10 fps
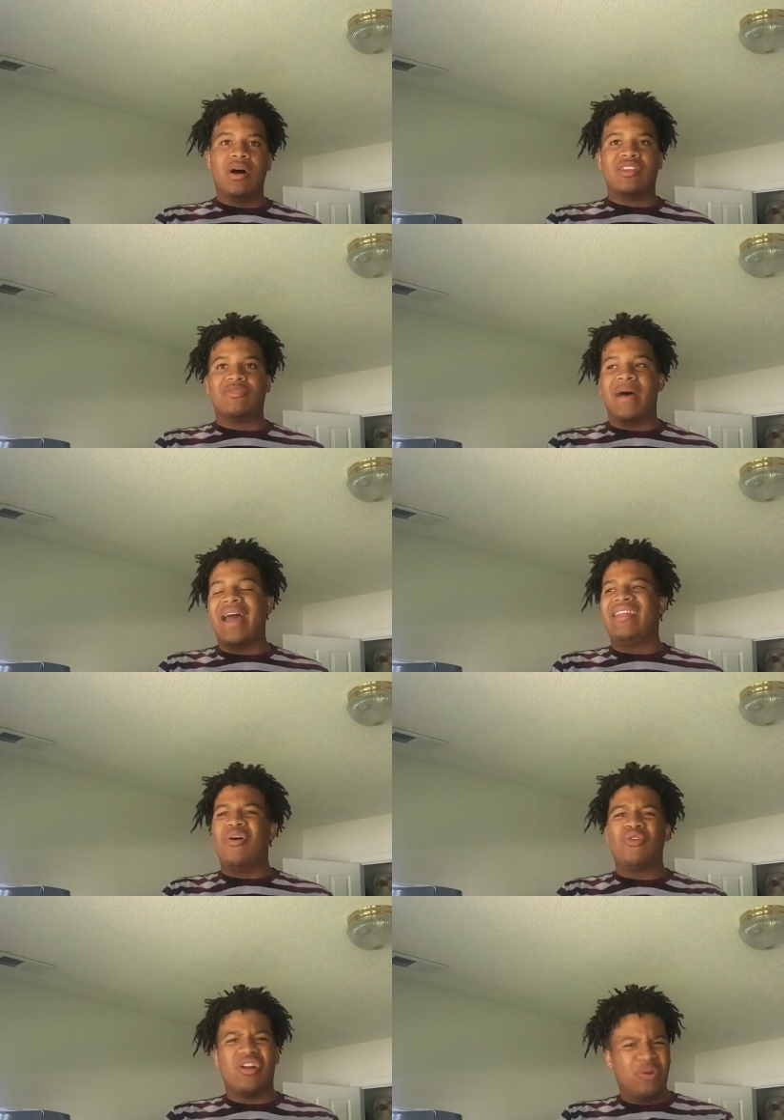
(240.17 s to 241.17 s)
to bust. But I didn't
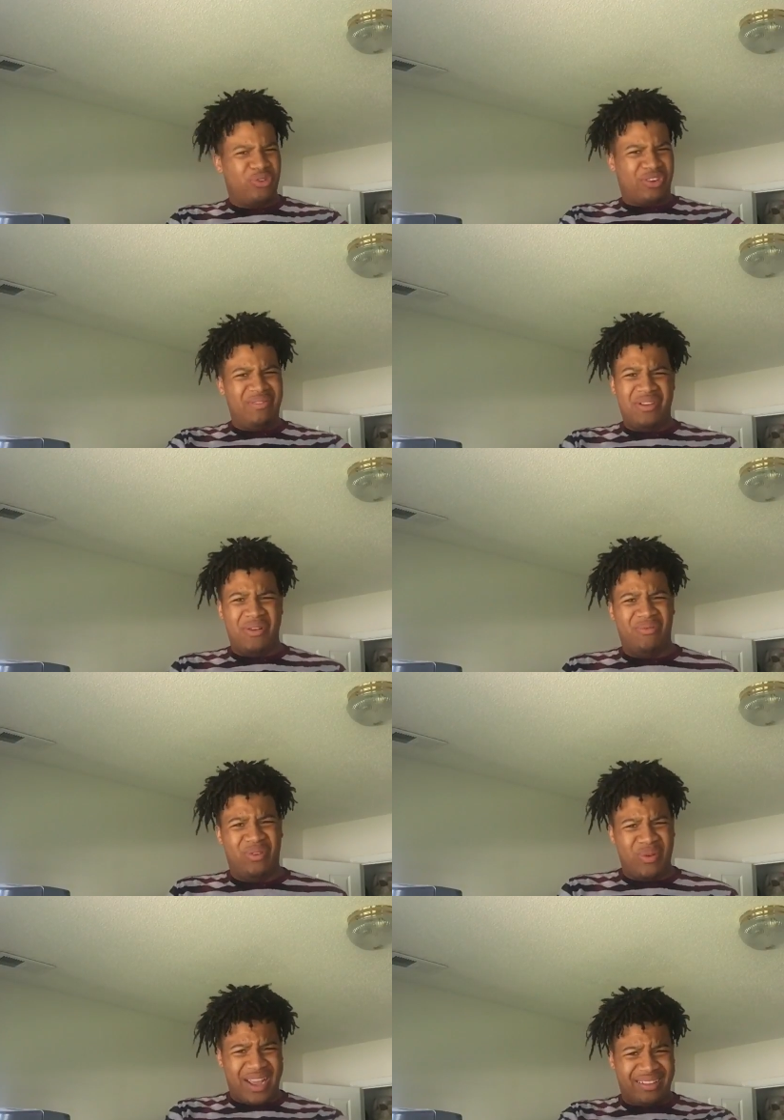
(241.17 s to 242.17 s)
know girls, you know,
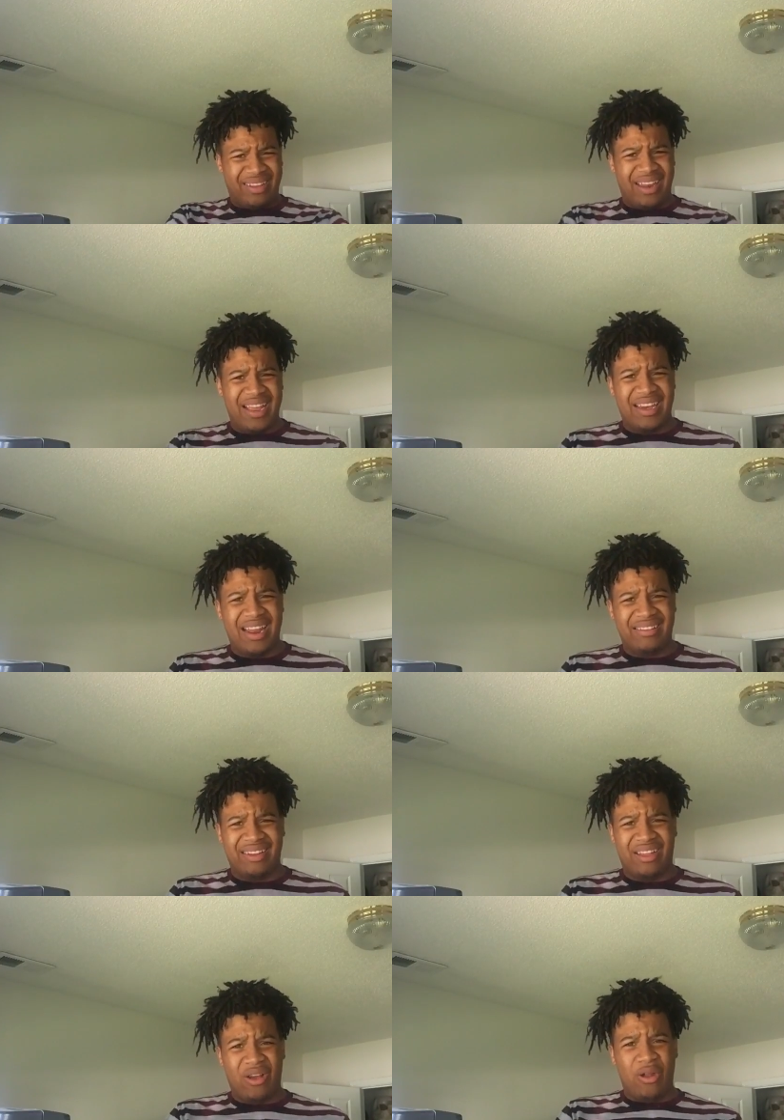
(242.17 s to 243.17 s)
do that shit like that. That she
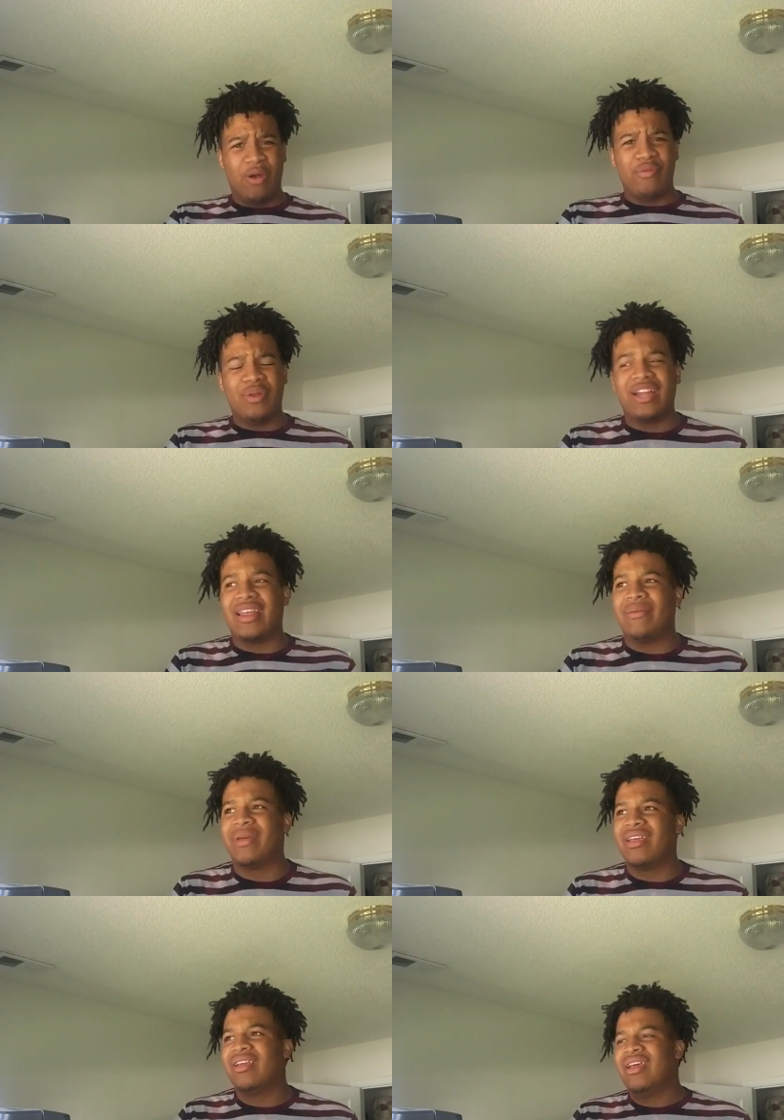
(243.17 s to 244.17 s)
can get all over you like that,
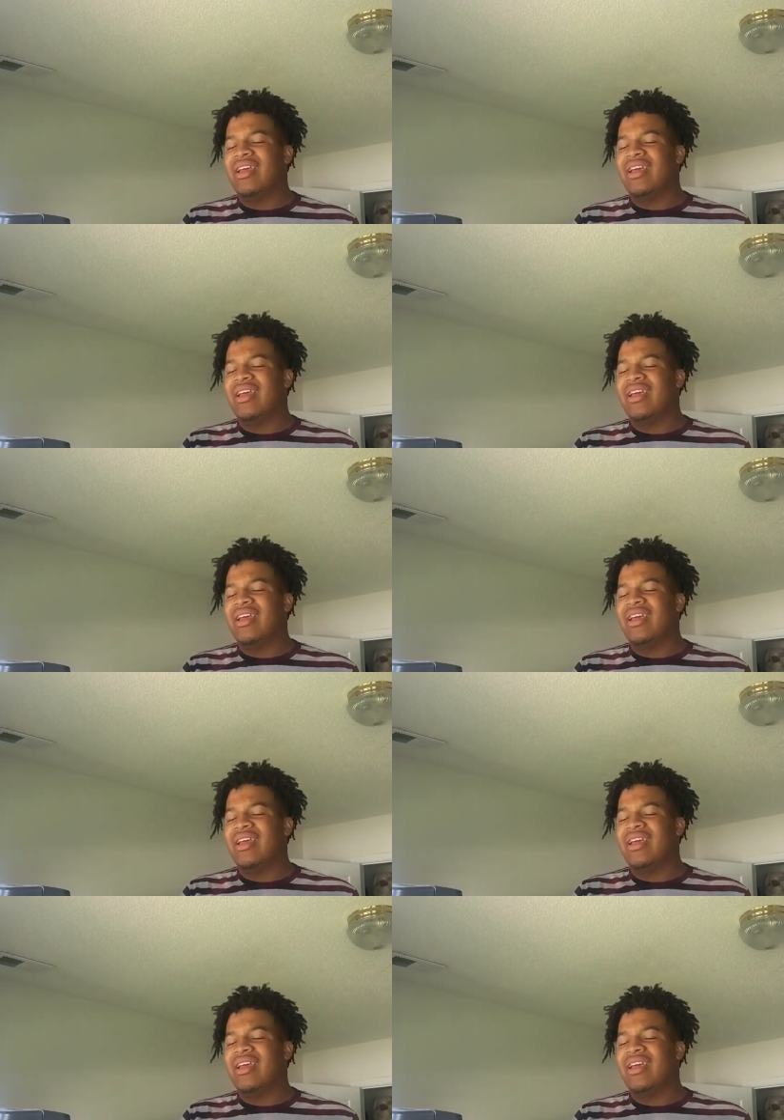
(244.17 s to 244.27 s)
man.